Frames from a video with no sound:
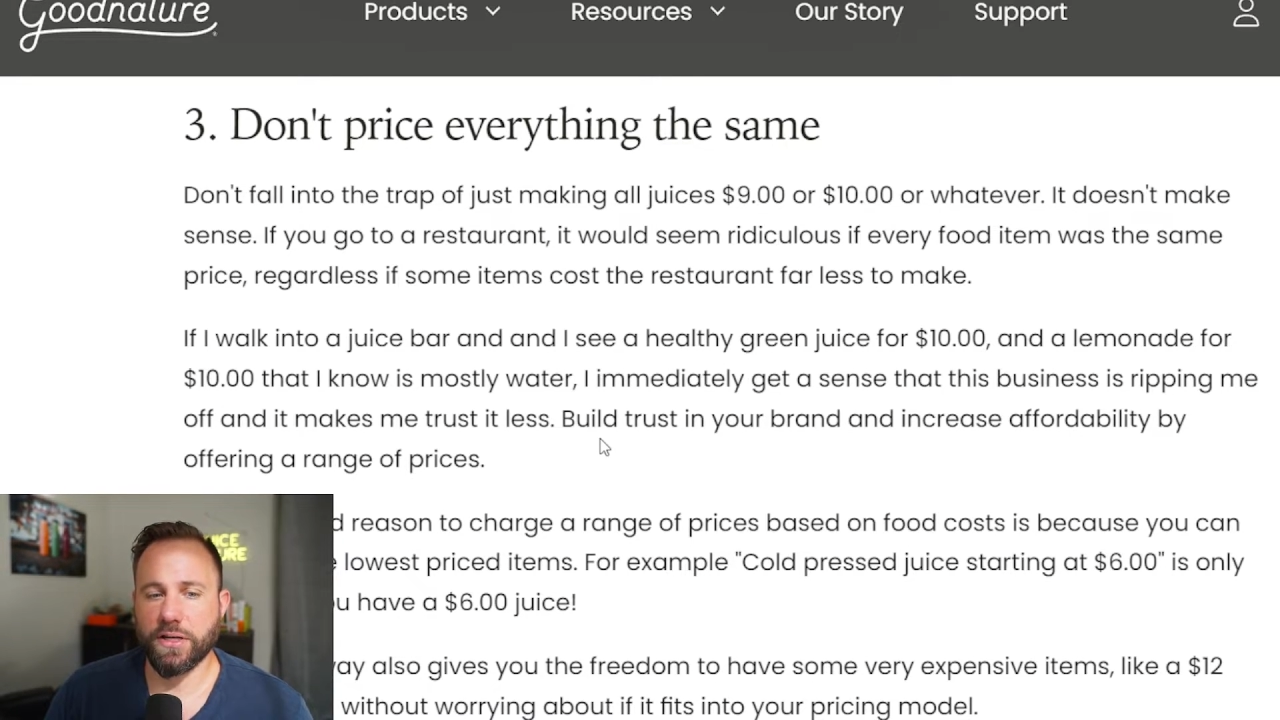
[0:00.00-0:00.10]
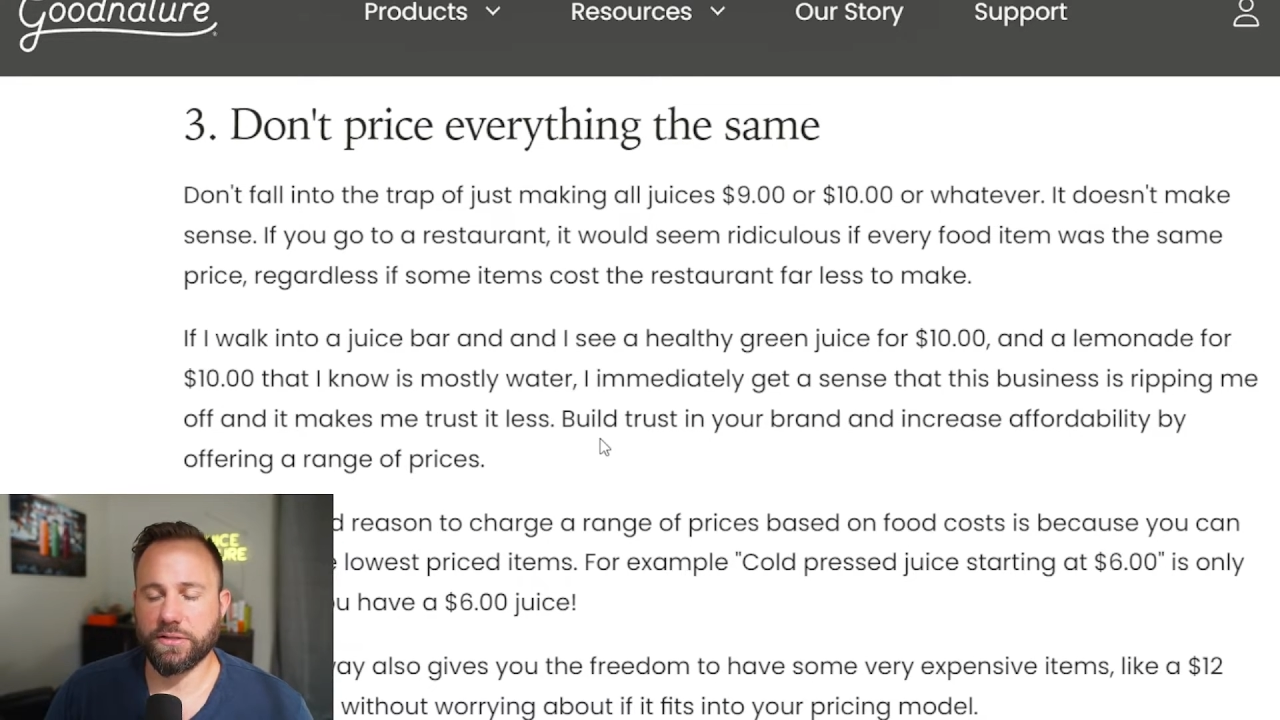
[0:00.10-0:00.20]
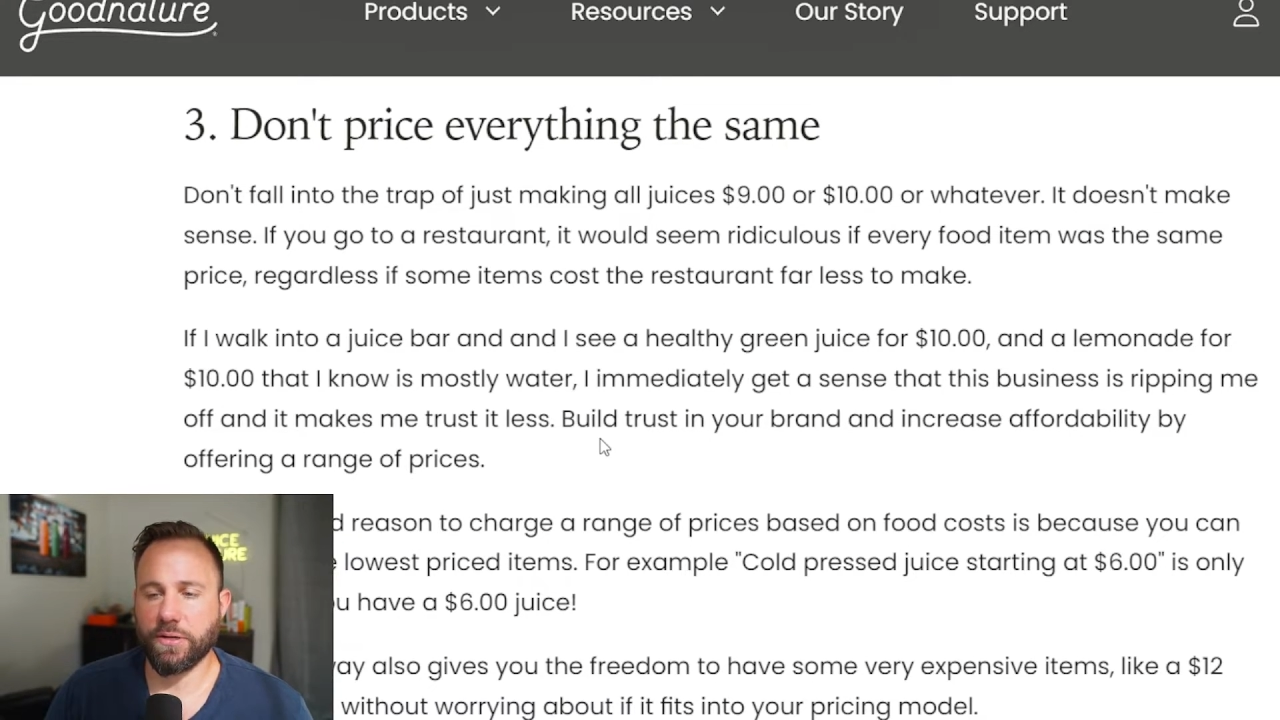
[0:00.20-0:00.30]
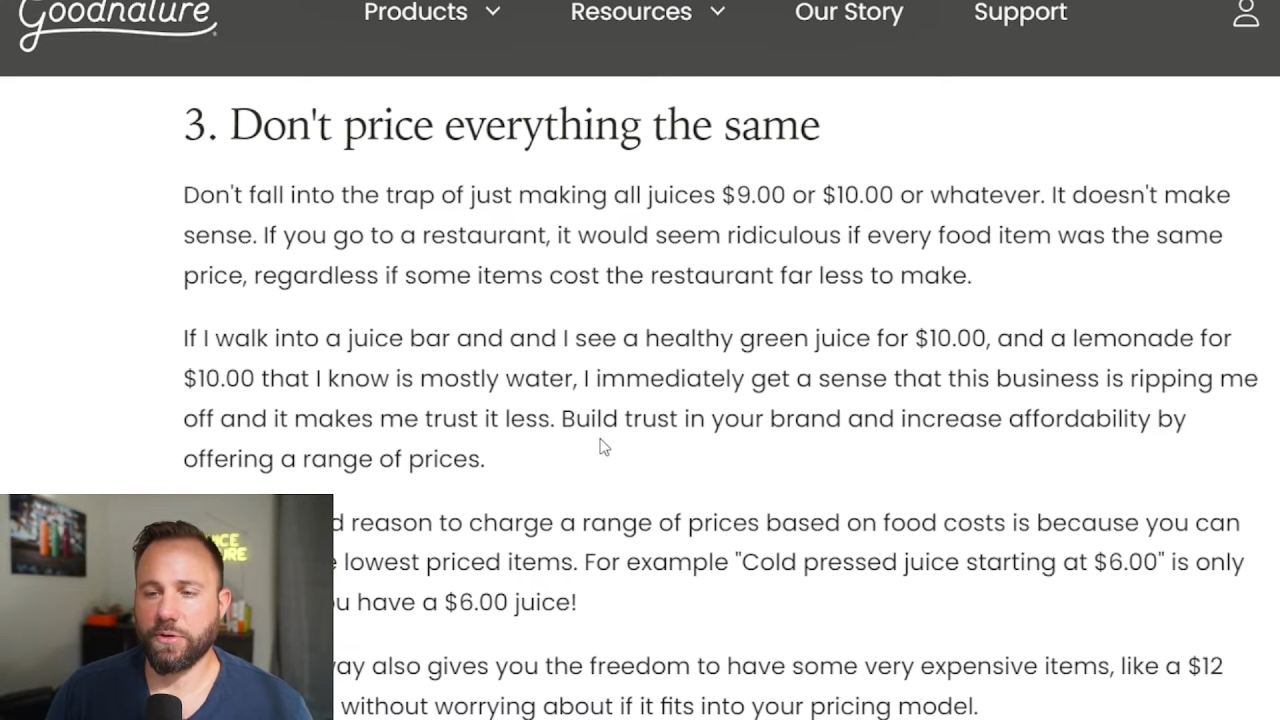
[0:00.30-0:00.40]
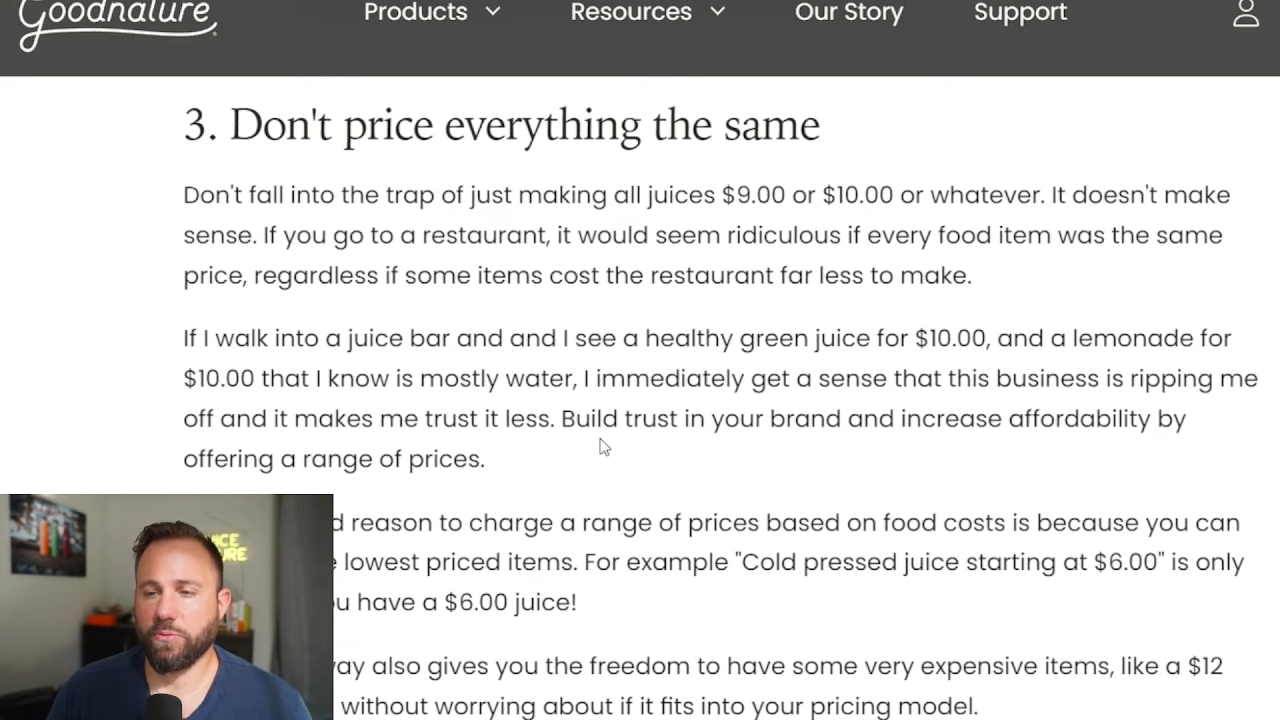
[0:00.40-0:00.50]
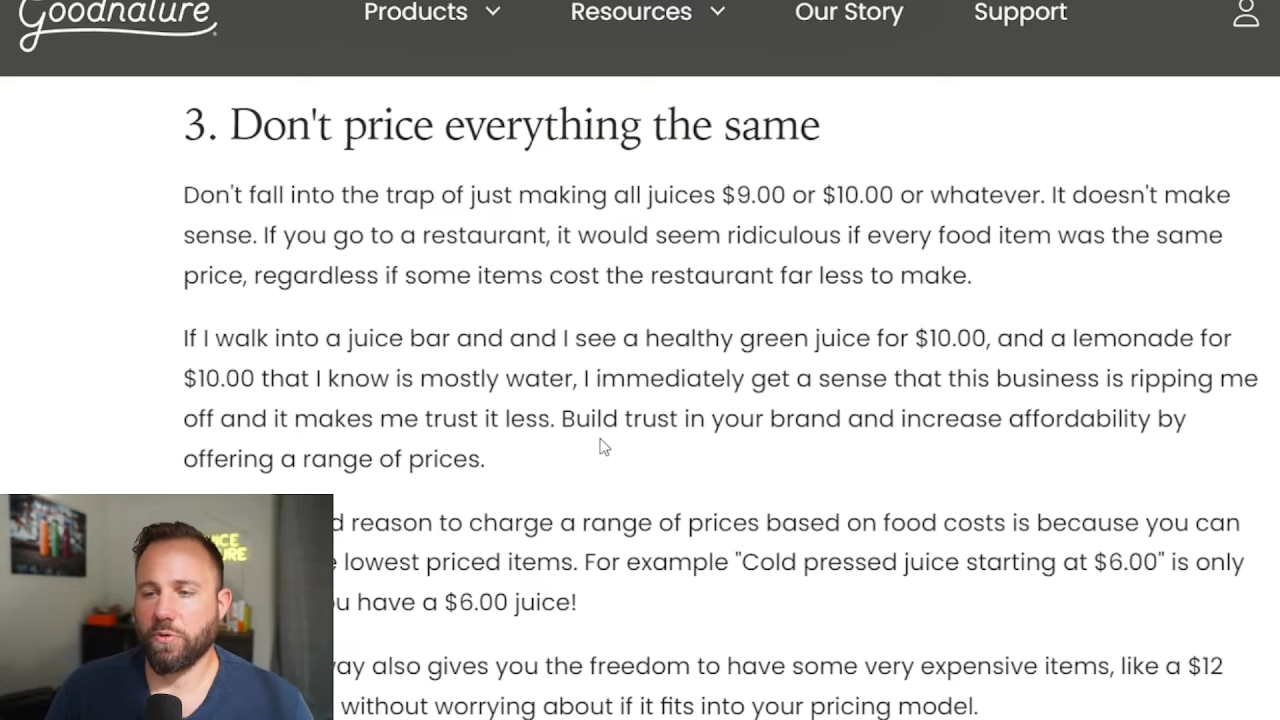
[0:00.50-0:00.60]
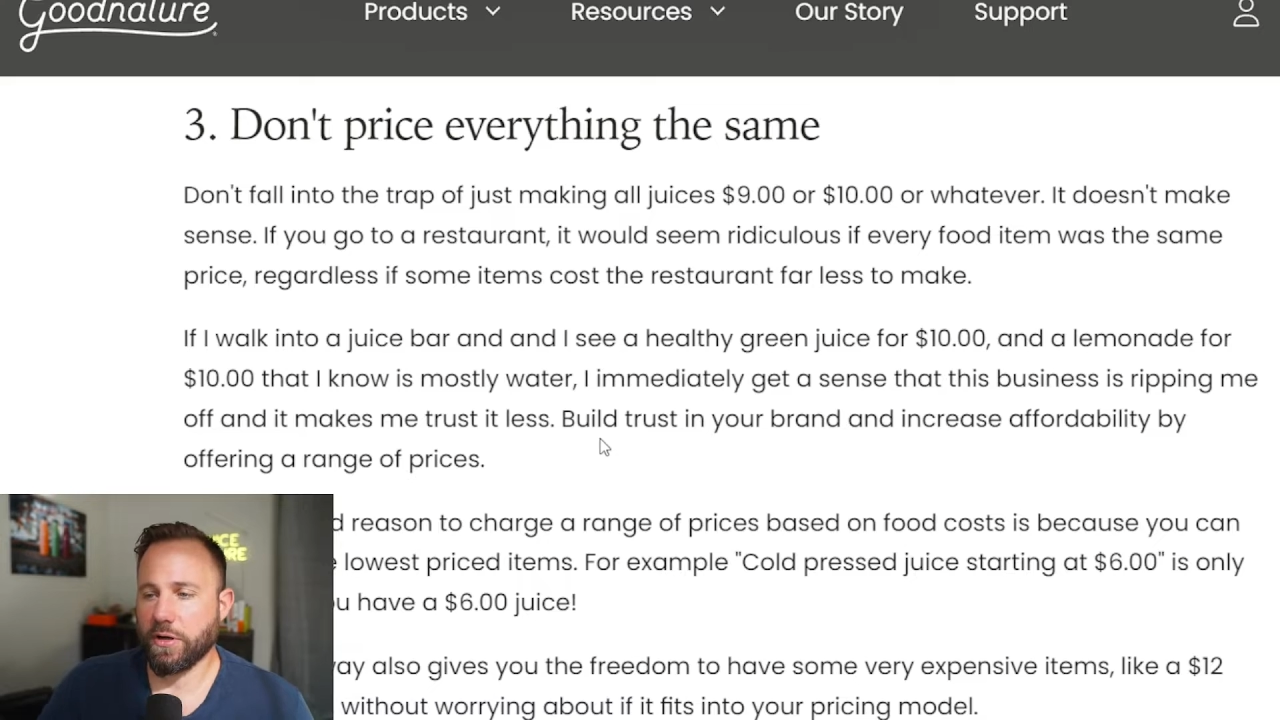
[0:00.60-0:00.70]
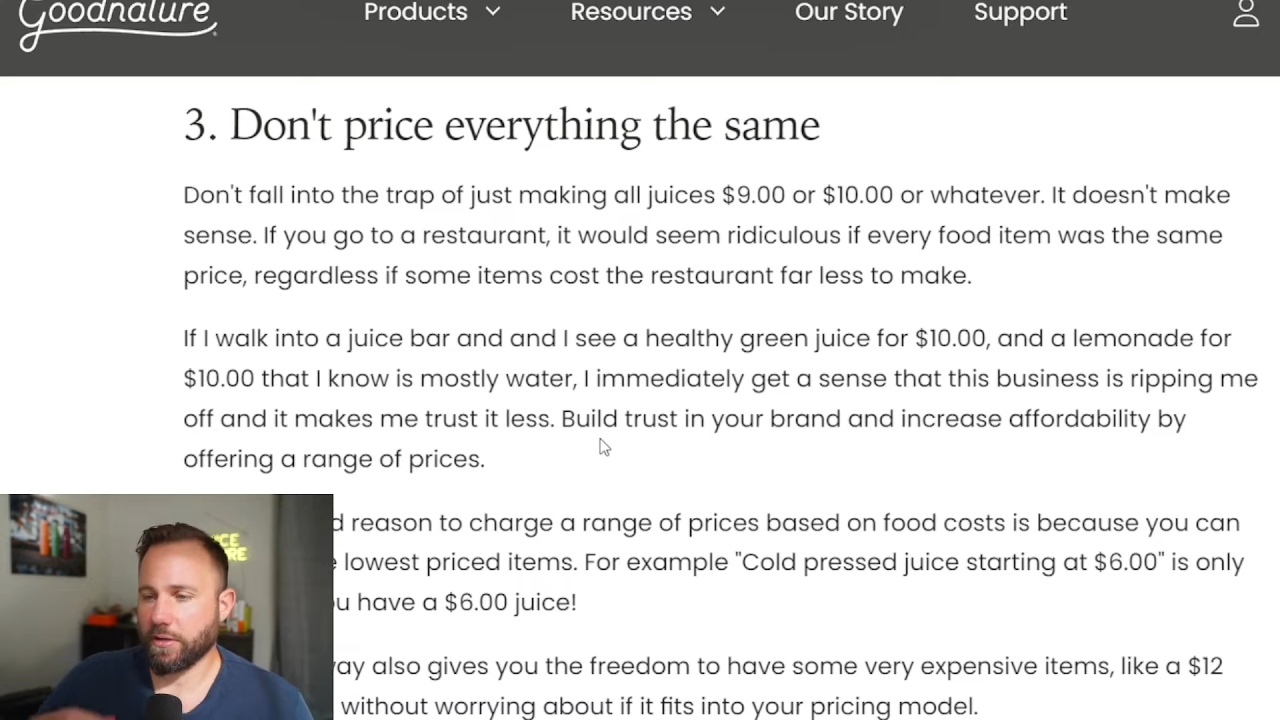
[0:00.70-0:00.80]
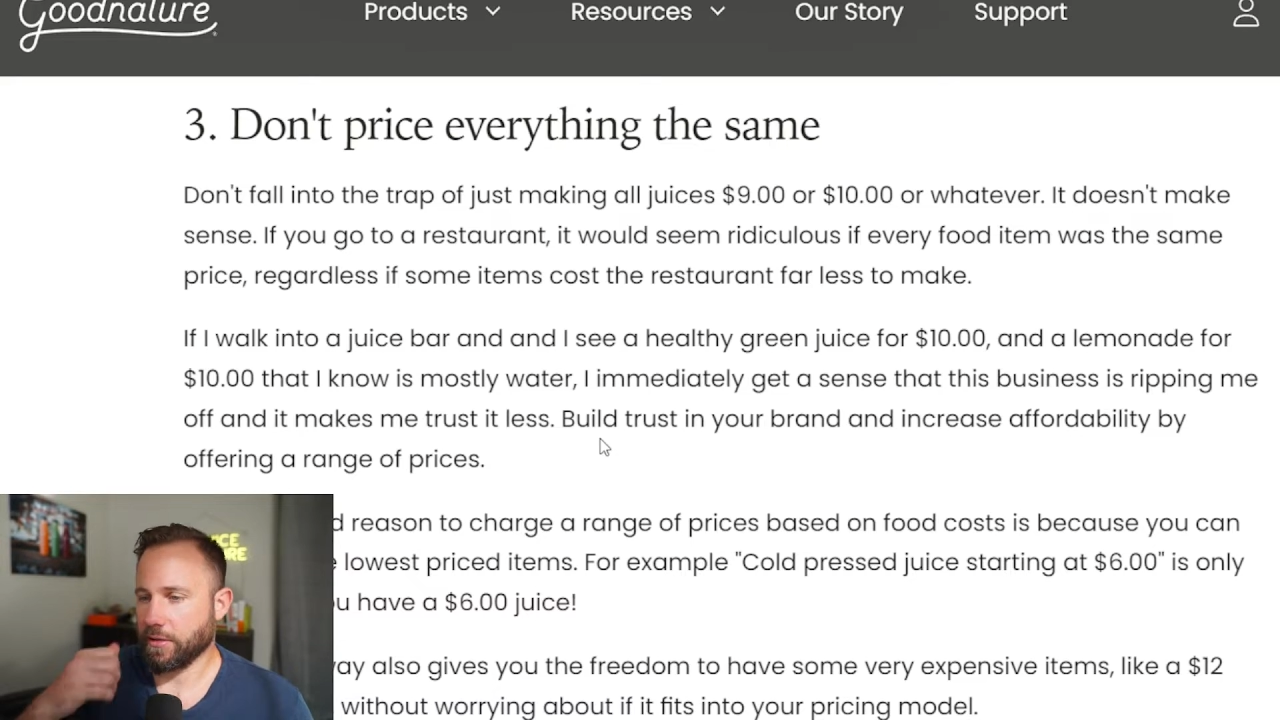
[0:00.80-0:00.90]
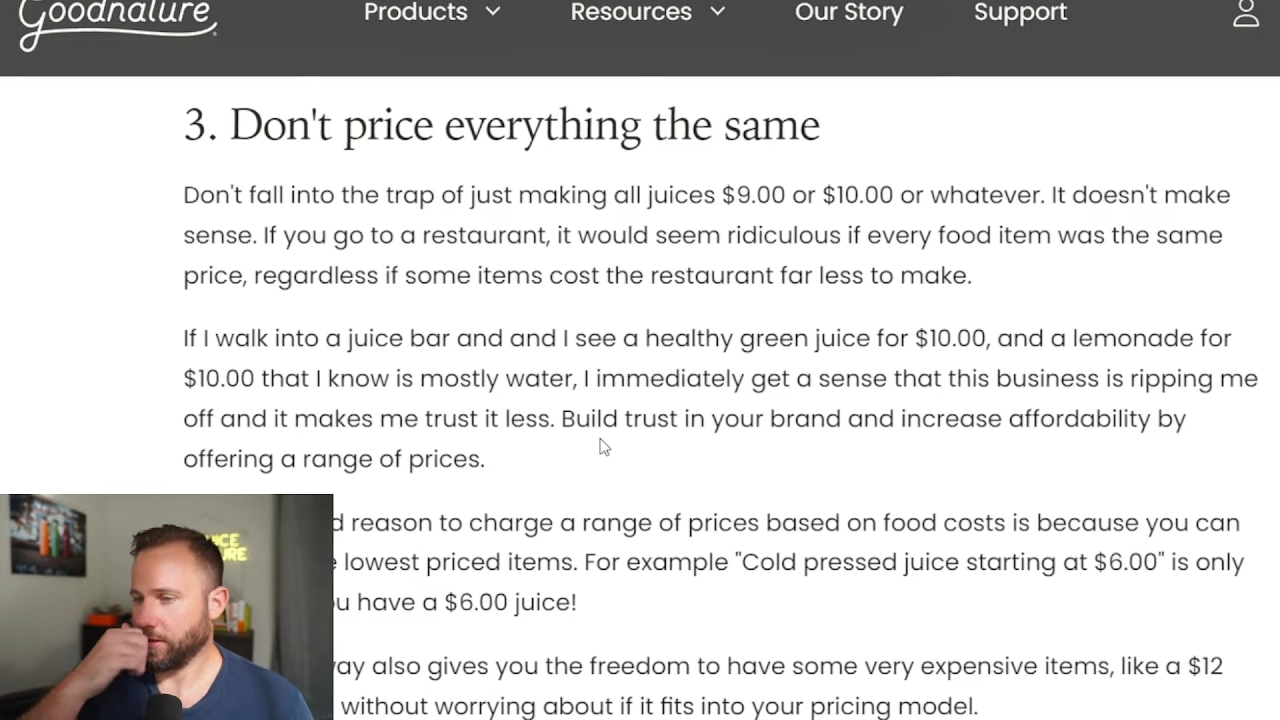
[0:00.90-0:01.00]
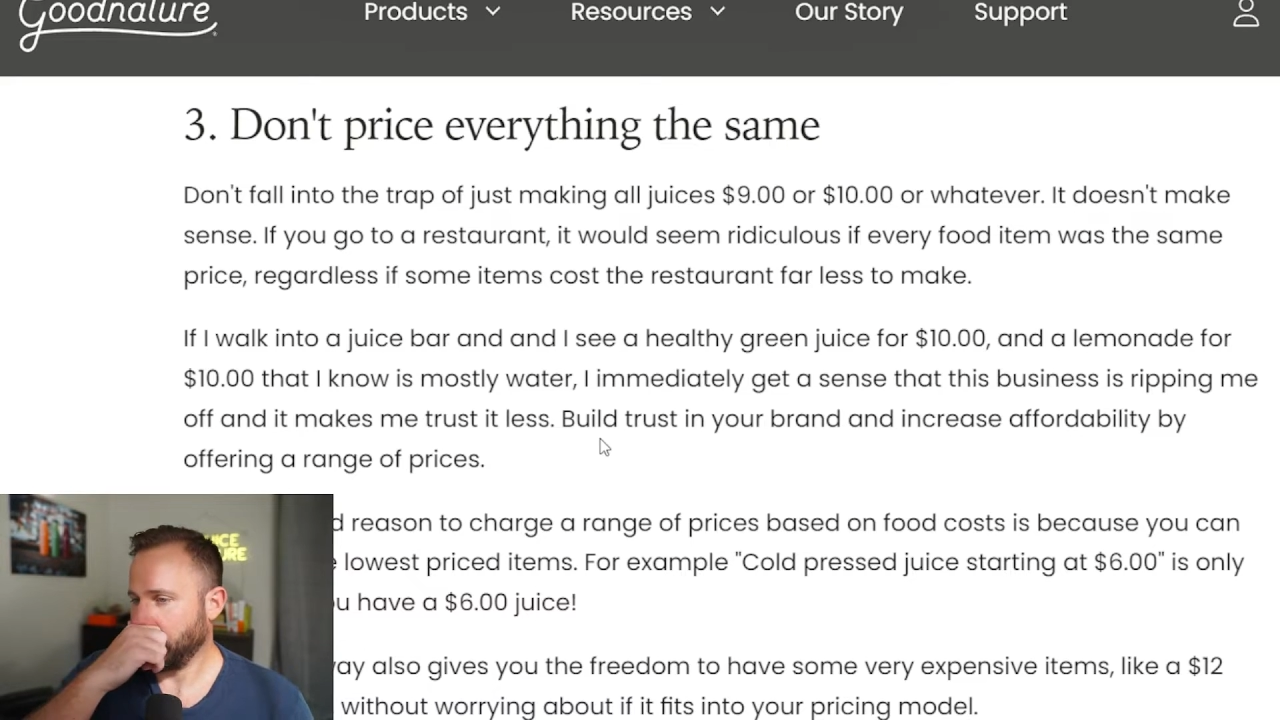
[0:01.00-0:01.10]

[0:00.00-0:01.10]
It's lemon and water